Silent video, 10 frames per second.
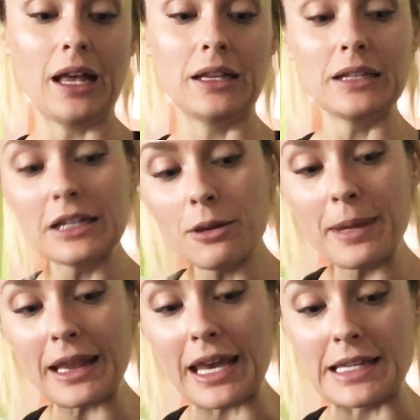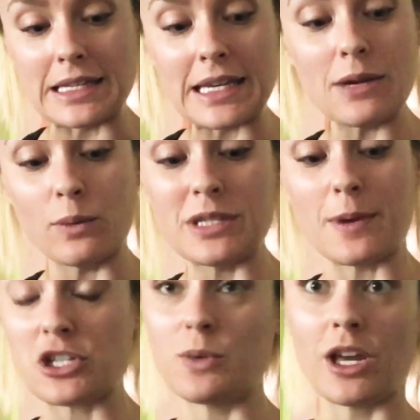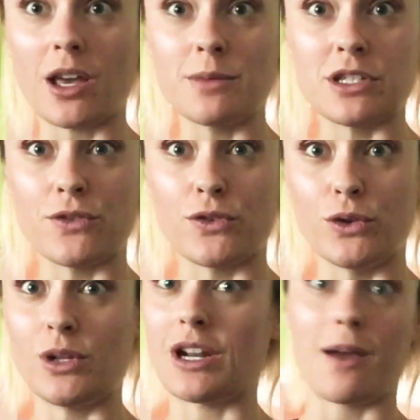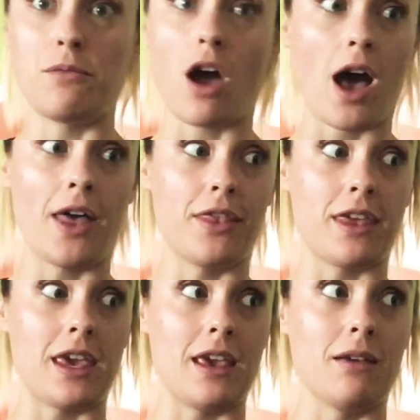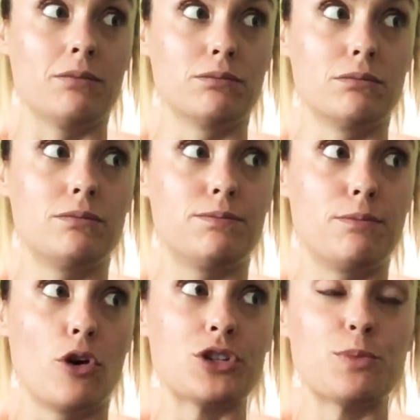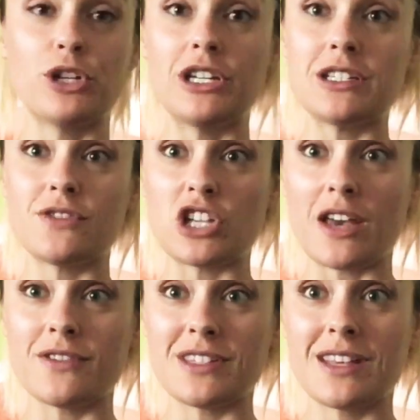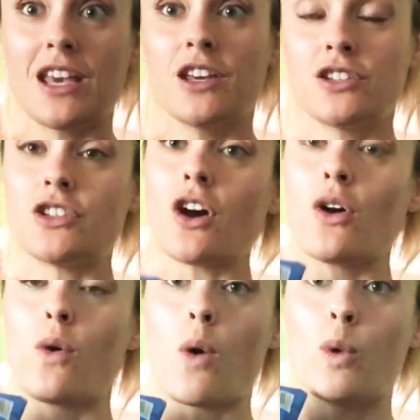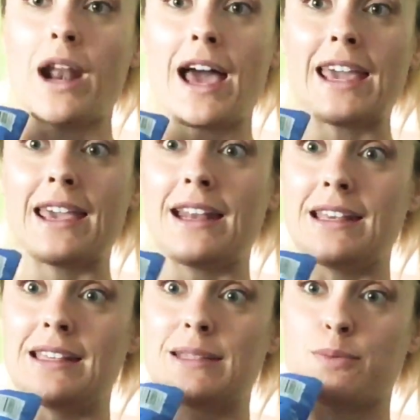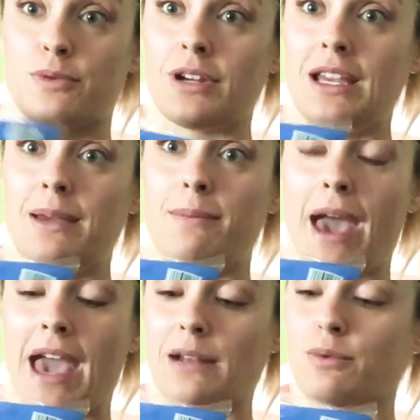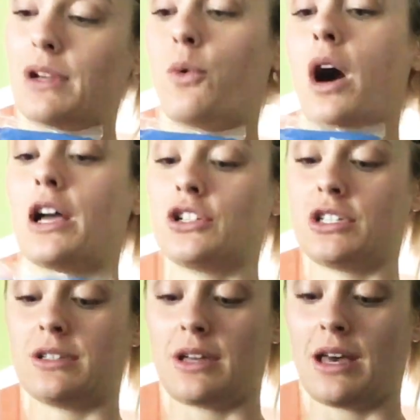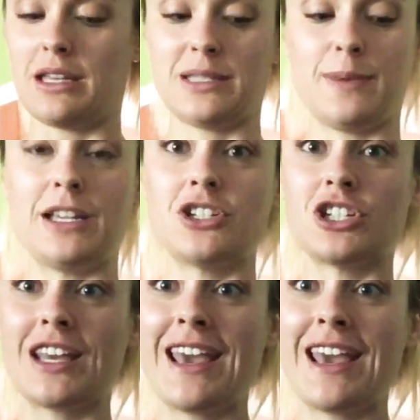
a little bit lazy, especially when it comes to food, and I'm not the most brilliant of chefs. So what I get is pre-bagged, pre-washed spinach